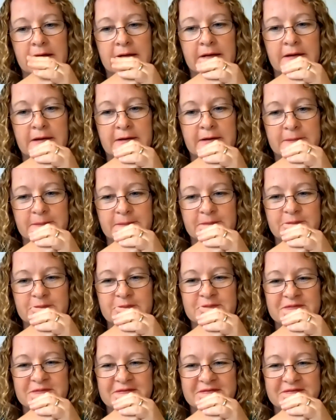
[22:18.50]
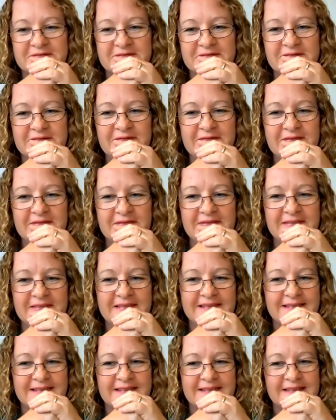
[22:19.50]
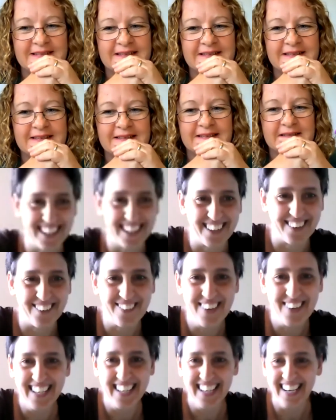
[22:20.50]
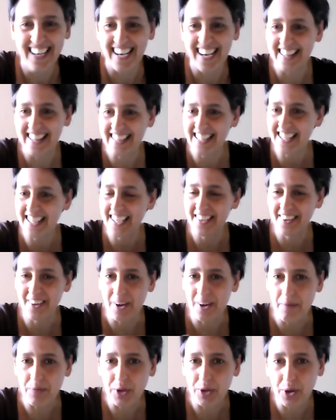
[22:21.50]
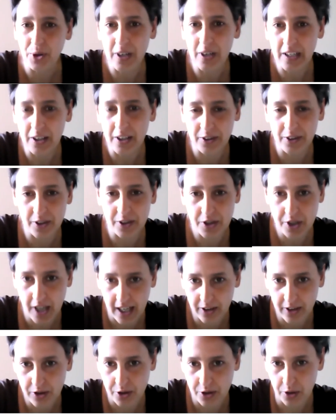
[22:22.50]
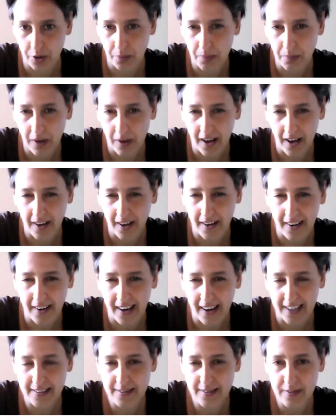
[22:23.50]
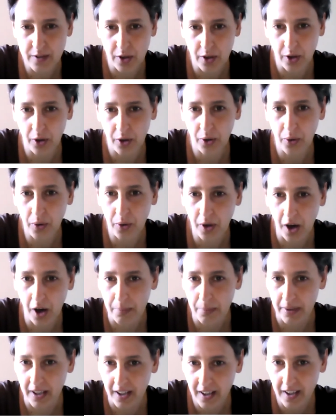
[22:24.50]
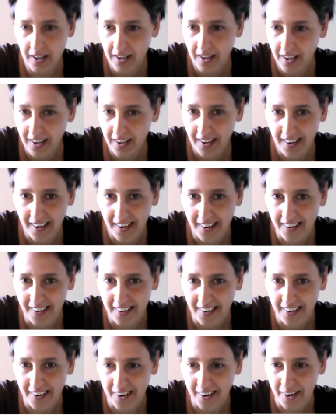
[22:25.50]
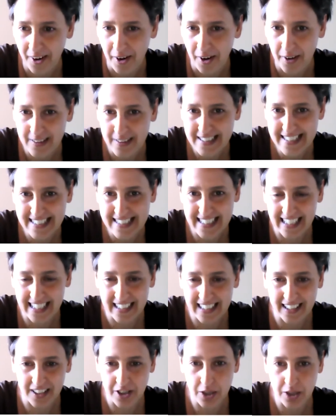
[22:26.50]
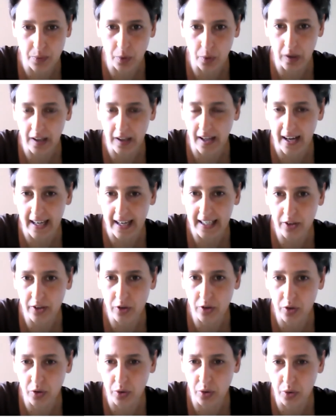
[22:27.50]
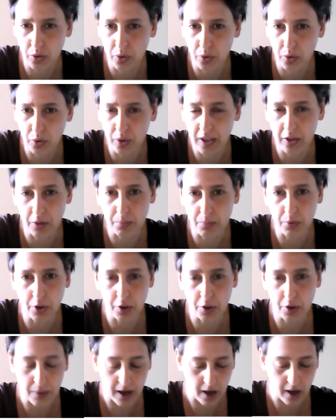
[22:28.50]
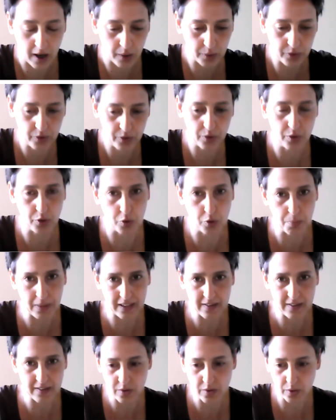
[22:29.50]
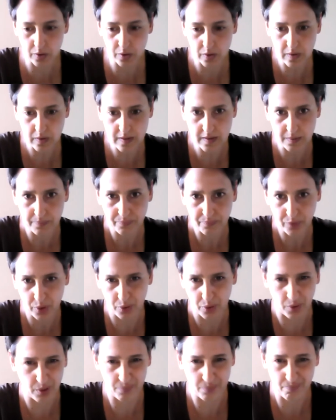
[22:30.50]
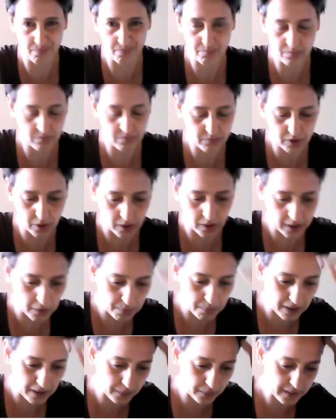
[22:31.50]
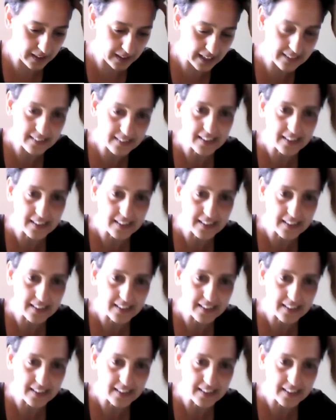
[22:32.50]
Okay. Thank you. And earlier in the chat room, I saw Gabi saying that she would like to hear more about grouping students, or talking about that.